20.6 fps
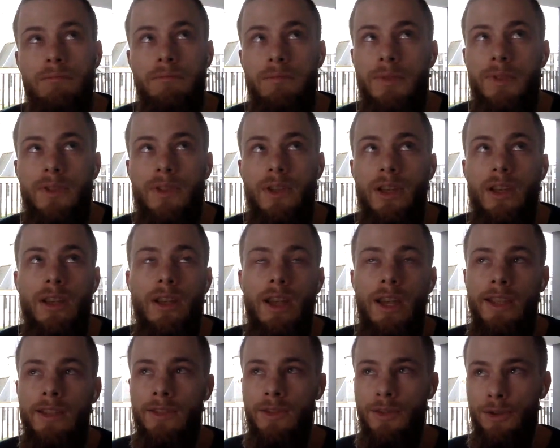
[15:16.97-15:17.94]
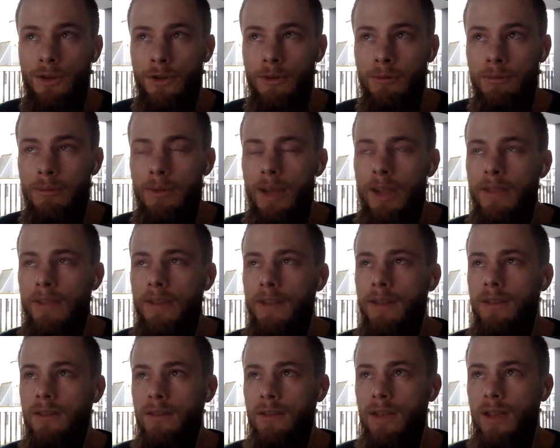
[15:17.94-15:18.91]
say, a term, and
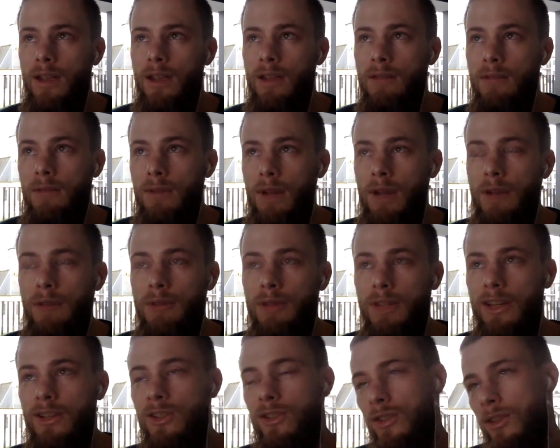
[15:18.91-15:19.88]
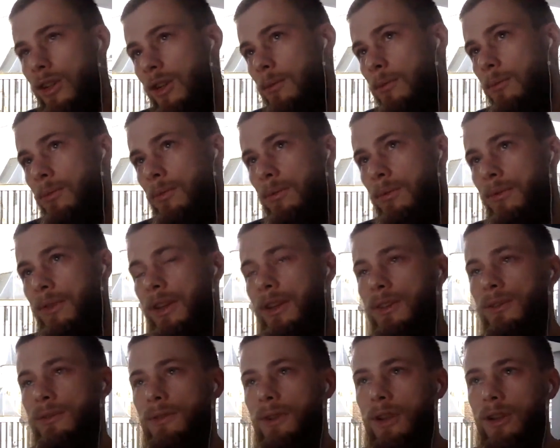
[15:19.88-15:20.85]
then a relationship that
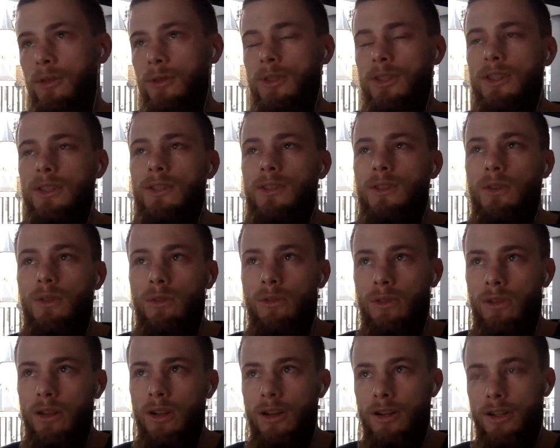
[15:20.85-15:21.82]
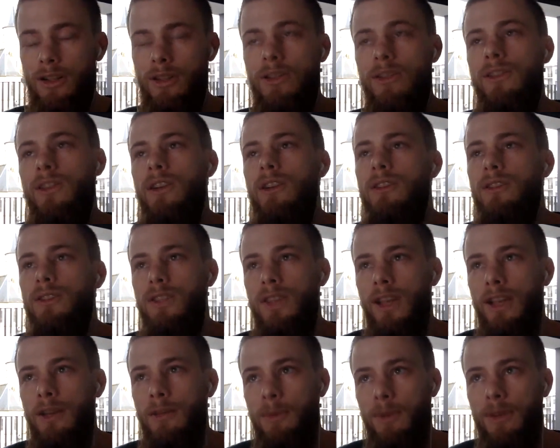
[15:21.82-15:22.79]
is followed is all articles that are
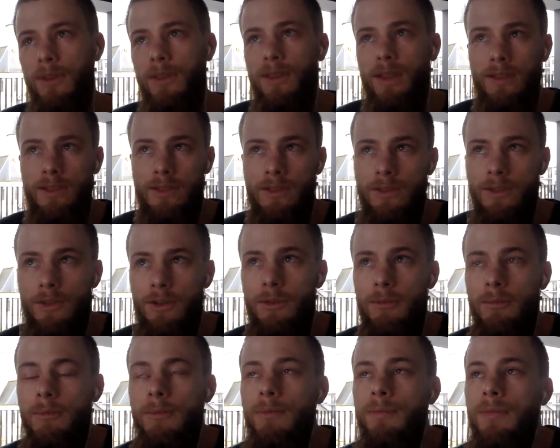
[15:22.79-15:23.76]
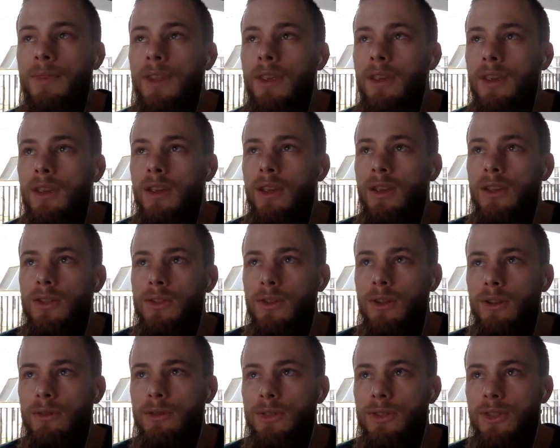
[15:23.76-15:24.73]
tagged with that term. So
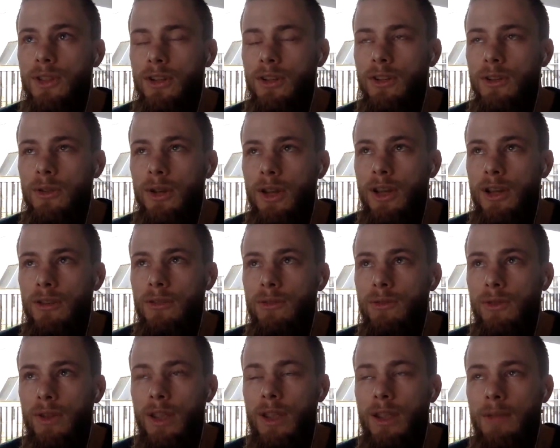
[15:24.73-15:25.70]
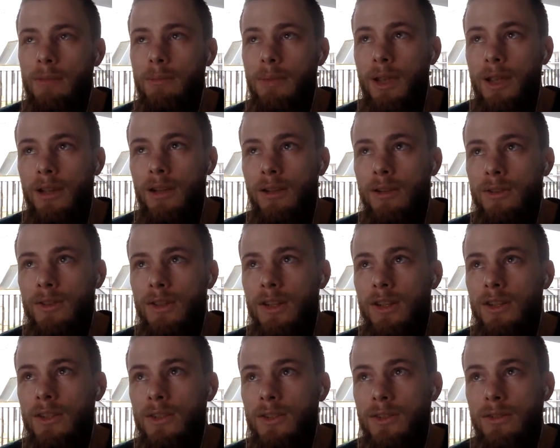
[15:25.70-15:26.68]
all of a sudden, you have a payload that
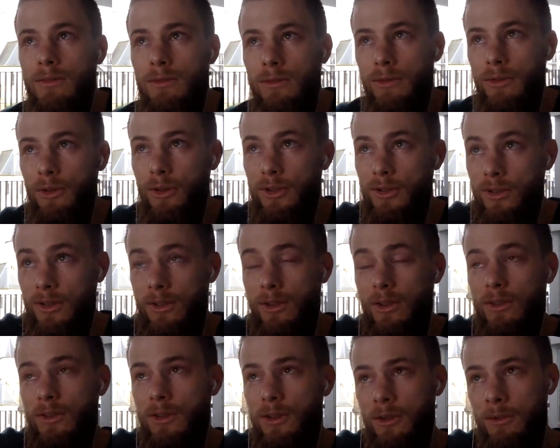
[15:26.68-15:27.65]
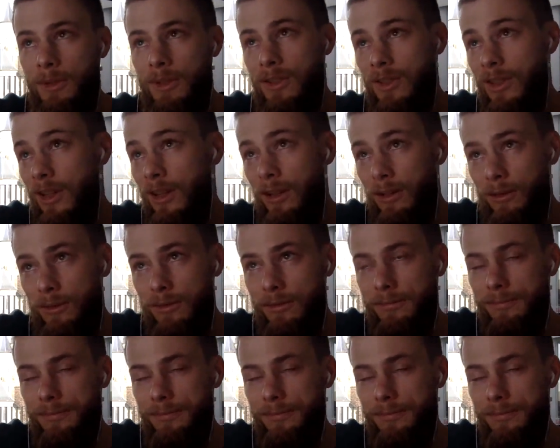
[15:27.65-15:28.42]
is first the term itself